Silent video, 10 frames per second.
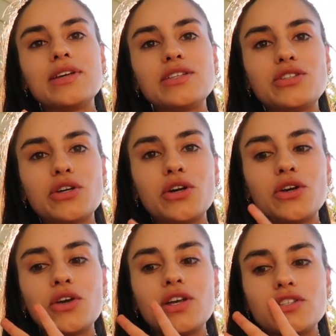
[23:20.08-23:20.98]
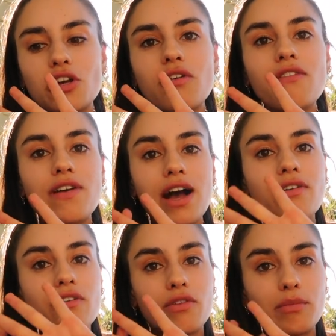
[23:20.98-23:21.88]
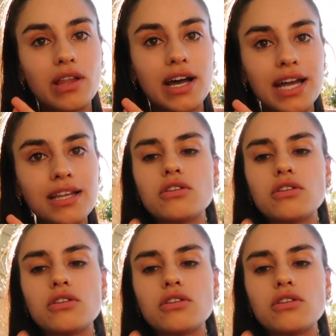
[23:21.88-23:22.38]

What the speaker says: So far 5 have replied.